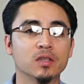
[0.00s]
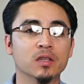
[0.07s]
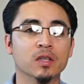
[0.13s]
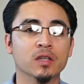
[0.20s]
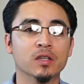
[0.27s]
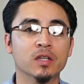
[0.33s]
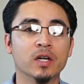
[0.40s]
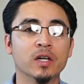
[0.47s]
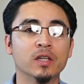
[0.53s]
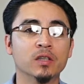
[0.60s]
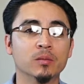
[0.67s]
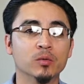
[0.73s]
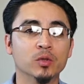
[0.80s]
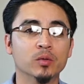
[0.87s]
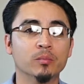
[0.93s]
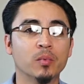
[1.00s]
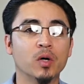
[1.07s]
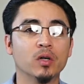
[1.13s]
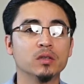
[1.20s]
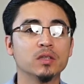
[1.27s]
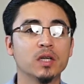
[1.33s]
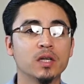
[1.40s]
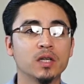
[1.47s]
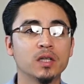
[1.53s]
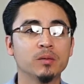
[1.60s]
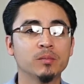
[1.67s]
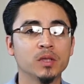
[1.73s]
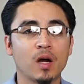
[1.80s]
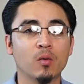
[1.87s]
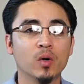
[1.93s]
that I ended up doing part-time.
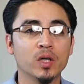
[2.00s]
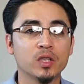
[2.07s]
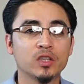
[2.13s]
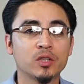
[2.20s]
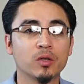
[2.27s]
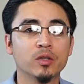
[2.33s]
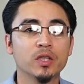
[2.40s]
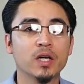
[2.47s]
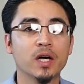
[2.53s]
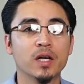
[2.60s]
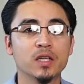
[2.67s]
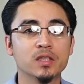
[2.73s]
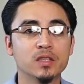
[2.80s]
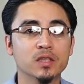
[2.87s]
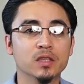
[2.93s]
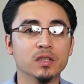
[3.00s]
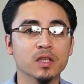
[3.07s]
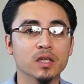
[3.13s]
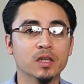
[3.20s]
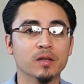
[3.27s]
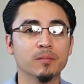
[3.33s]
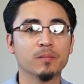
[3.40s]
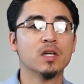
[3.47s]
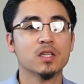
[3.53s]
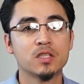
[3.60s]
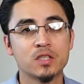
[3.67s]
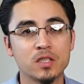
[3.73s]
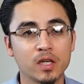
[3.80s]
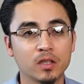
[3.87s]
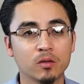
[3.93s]
I wanted to show you guys the
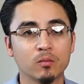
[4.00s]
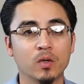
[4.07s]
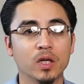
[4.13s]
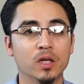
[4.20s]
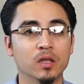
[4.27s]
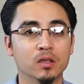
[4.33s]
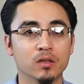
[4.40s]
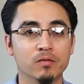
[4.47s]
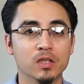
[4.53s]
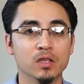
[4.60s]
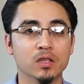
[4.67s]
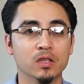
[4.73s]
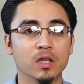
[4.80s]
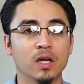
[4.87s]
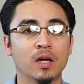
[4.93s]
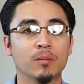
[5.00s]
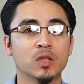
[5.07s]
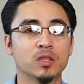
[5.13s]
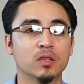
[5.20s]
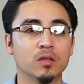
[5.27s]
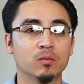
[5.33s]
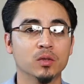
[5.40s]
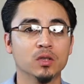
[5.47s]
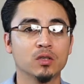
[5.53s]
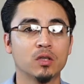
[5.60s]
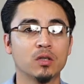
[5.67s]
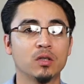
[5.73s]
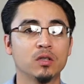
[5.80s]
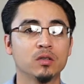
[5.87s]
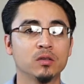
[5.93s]
second round of the Amazon
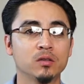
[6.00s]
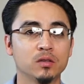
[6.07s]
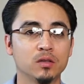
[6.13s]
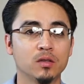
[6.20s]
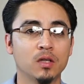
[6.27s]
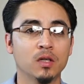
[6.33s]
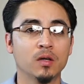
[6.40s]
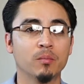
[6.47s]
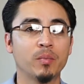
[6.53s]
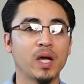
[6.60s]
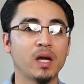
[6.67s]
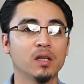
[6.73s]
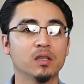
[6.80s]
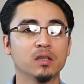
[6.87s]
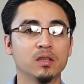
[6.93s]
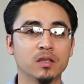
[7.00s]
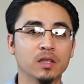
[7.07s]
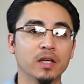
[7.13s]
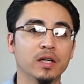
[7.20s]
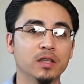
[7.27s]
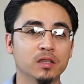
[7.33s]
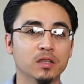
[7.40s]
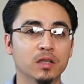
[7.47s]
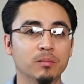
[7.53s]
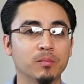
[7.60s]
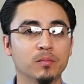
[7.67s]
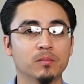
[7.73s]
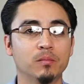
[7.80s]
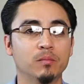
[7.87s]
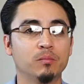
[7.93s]
return pallet that I ended up
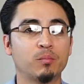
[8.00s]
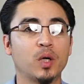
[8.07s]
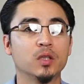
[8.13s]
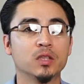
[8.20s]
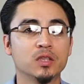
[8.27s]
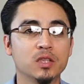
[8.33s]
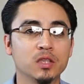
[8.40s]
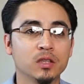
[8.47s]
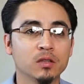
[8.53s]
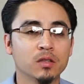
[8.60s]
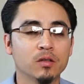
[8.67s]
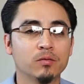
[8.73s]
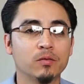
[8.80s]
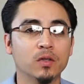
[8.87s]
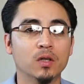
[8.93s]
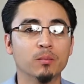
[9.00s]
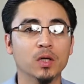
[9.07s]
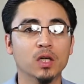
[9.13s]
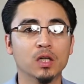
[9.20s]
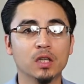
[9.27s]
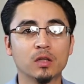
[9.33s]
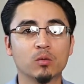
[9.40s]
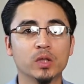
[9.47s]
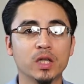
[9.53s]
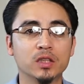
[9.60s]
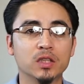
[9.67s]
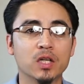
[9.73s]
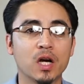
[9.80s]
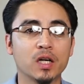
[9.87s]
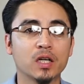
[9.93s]
purchasing from
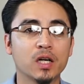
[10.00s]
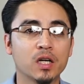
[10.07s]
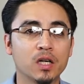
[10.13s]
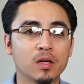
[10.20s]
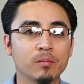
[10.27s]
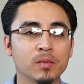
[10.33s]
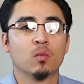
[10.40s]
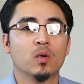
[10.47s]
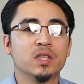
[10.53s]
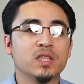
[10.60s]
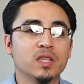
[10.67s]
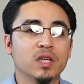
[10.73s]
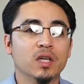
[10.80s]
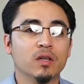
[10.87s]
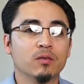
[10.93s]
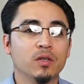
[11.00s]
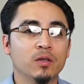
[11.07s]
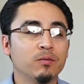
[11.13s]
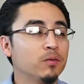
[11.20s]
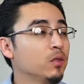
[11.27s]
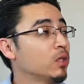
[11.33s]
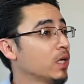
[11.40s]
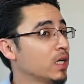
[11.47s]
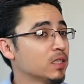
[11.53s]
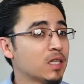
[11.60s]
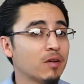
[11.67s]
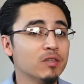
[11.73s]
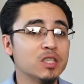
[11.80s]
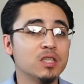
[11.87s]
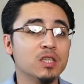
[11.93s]
liquidation.com. Once again, if you guys
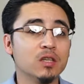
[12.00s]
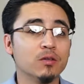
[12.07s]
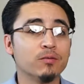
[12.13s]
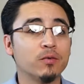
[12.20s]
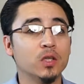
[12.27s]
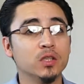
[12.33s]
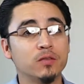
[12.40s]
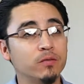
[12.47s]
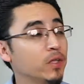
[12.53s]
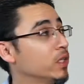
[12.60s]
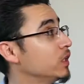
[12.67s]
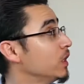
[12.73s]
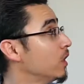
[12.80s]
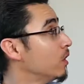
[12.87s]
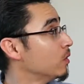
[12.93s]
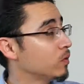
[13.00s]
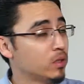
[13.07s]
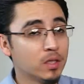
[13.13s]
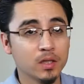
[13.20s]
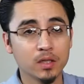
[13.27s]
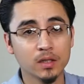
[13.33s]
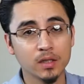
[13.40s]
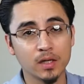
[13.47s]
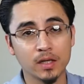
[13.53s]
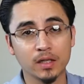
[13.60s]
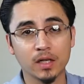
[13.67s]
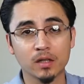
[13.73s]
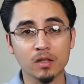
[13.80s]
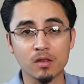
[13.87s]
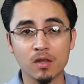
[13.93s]
haven't seen the first video, I
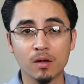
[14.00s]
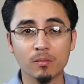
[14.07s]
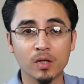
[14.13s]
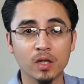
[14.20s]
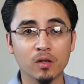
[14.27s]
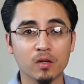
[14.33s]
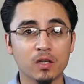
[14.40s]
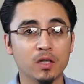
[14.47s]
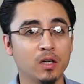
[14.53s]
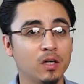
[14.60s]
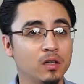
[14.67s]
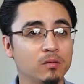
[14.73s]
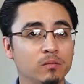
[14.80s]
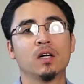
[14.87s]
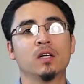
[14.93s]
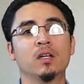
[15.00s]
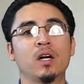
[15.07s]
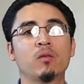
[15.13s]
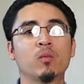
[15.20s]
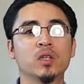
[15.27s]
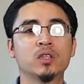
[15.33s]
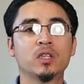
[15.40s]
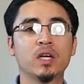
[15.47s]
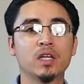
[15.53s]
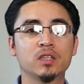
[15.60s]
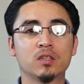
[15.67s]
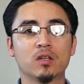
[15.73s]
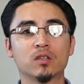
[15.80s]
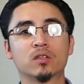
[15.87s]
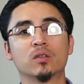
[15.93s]
got the thumbnail there. I want you guys
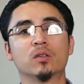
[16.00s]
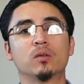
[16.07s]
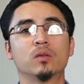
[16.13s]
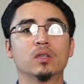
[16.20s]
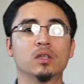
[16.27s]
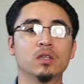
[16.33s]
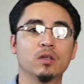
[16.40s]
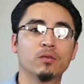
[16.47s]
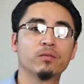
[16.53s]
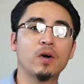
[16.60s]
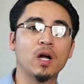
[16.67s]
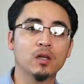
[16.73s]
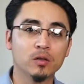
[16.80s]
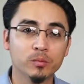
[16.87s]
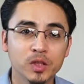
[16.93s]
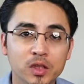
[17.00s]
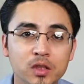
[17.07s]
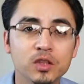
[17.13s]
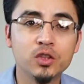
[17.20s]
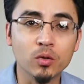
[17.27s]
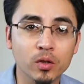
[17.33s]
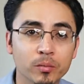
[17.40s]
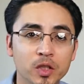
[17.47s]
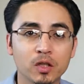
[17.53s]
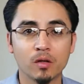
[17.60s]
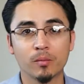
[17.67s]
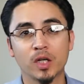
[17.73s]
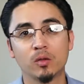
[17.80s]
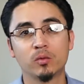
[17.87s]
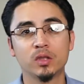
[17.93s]
to also follow me, join me on
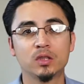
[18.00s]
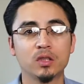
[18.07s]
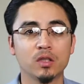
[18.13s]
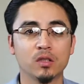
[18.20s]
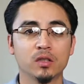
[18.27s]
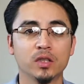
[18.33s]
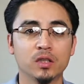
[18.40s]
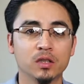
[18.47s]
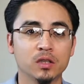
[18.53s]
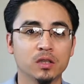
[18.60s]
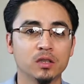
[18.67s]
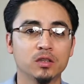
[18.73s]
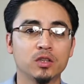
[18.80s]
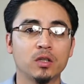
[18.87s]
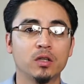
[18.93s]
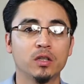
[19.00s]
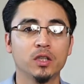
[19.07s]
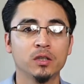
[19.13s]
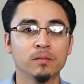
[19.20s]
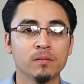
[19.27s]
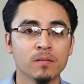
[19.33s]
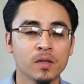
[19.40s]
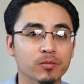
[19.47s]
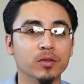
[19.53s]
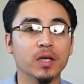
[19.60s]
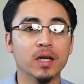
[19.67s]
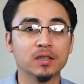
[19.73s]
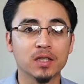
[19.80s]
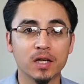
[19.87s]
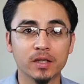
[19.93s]
my reselling journey. If you
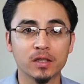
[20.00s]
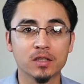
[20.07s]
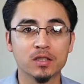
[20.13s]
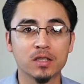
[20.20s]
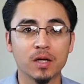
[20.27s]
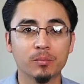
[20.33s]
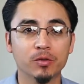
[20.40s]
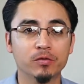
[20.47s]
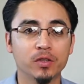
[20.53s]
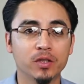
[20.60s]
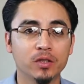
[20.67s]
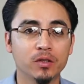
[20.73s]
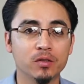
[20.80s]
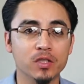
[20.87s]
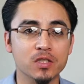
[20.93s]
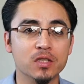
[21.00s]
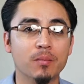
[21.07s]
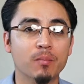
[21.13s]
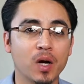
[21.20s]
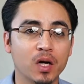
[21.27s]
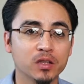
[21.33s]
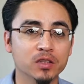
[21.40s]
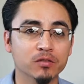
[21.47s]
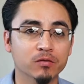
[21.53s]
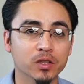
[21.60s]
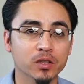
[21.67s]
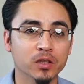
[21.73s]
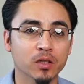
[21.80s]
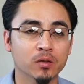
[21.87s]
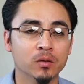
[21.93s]
guys like this type of video, this unboxing
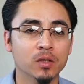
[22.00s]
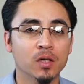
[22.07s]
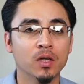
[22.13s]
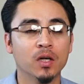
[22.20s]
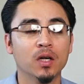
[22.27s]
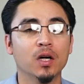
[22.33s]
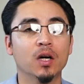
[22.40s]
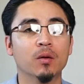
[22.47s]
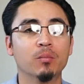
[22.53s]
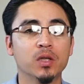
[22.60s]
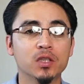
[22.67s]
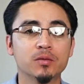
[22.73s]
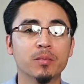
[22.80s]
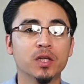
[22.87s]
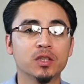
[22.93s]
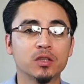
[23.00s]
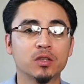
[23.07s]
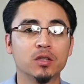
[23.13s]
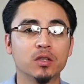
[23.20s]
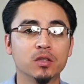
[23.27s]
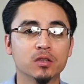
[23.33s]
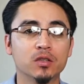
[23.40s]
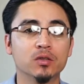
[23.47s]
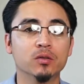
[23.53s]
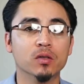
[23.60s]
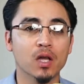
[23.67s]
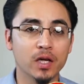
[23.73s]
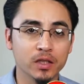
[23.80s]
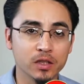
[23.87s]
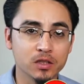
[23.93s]
video, please make sure to
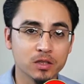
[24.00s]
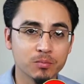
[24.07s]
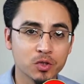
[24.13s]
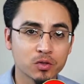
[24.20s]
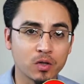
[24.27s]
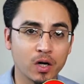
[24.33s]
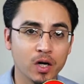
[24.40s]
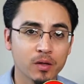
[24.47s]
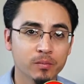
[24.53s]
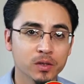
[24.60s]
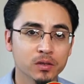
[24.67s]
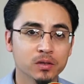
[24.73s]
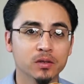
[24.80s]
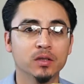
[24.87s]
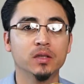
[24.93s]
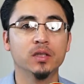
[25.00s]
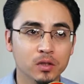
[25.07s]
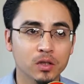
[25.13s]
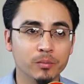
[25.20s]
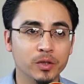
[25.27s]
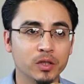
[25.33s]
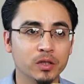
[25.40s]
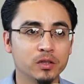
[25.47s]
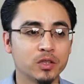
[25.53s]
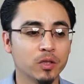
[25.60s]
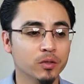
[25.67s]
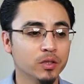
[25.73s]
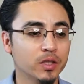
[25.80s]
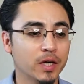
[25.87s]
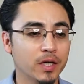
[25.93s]
like and subscribe. Let me show
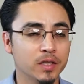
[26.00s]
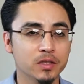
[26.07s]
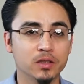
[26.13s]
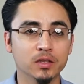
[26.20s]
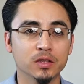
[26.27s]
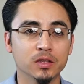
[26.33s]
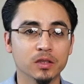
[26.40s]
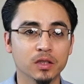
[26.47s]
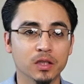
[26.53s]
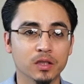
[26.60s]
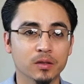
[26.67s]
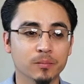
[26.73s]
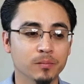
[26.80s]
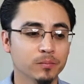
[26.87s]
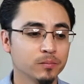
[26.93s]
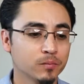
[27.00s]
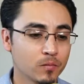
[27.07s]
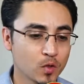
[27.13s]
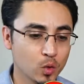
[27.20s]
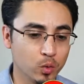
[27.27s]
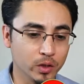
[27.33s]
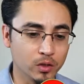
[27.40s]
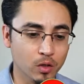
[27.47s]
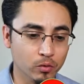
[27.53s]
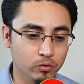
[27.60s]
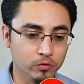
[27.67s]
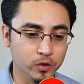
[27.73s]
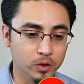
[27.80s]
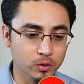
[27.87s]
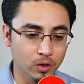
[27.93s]
you guys the quick
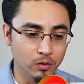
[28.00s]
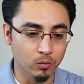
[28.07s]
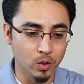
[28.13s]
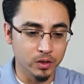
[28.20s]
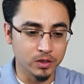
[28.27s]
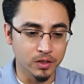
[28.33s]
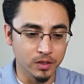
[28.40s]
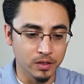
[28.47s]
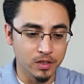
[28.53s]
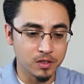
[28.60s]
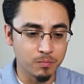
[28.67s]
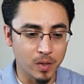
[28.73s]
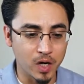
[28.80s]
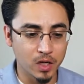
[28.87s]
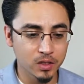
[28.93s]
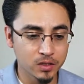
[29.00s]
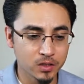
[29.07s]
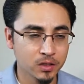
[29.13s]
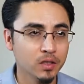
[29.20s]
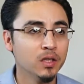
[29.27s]
overview of what's in this box.